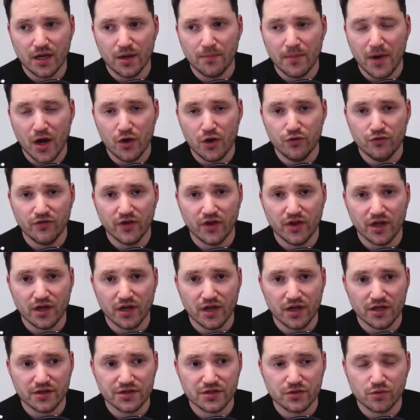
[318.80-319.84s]
over the
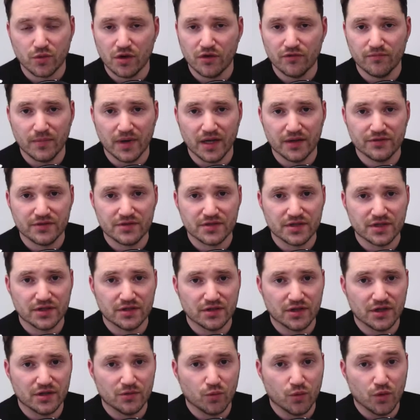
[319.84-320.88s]
last 12 months
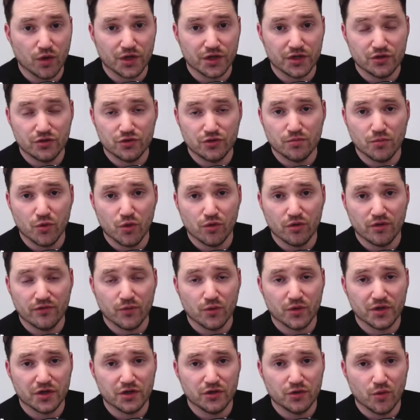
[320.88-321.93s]
and what can you do more of?
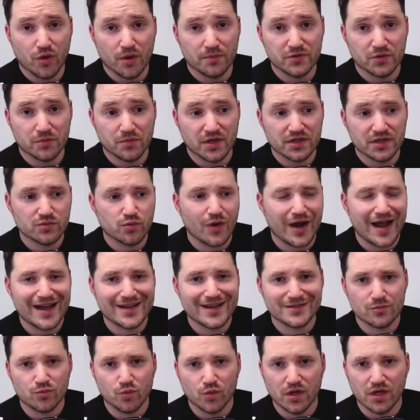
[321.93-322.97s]
What can you optimize? What
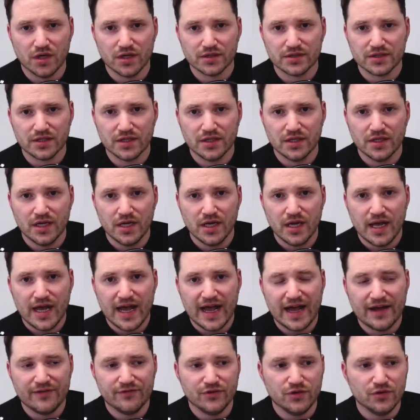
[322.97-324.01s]
hasn't worked?
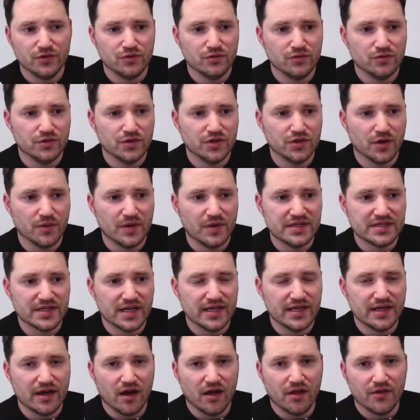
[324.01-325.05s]
Have
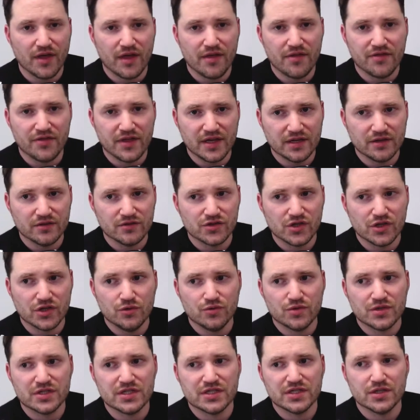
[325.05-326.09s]
are there things that you
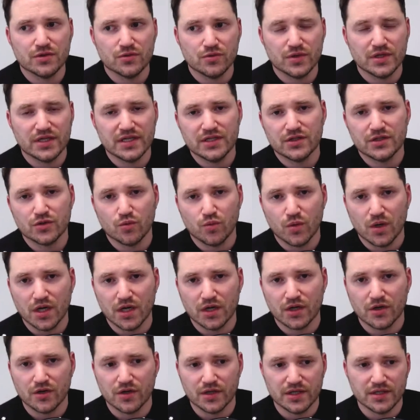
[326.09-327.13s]
still need to
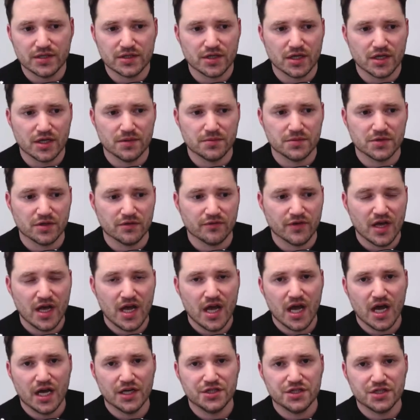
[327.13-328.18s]
work on in terms of
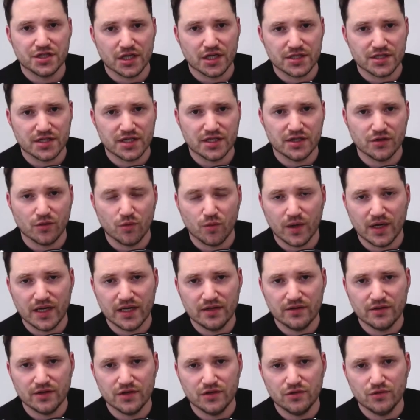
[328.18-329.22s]
adjusting the way
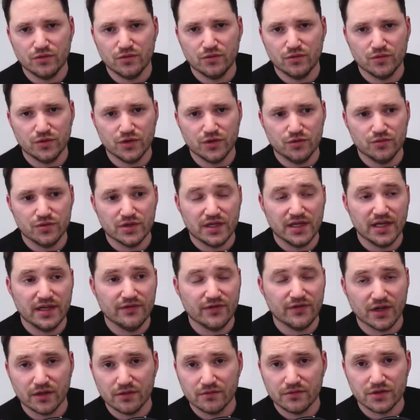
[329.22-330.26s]
that you
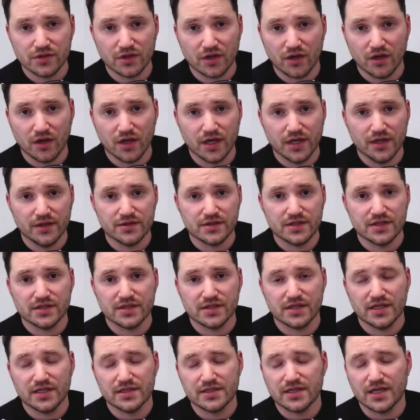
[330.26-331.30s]
deliver to clients?
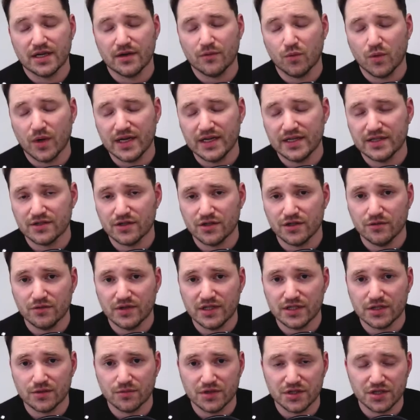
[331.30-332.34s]
Is there ways that you
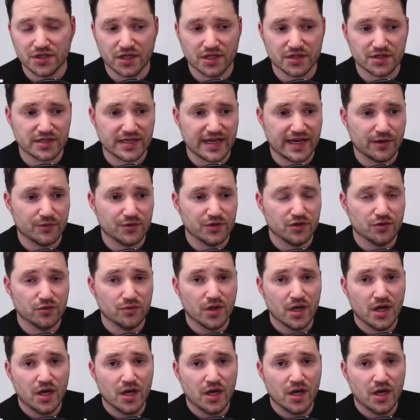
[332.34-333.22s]
need to adjust how you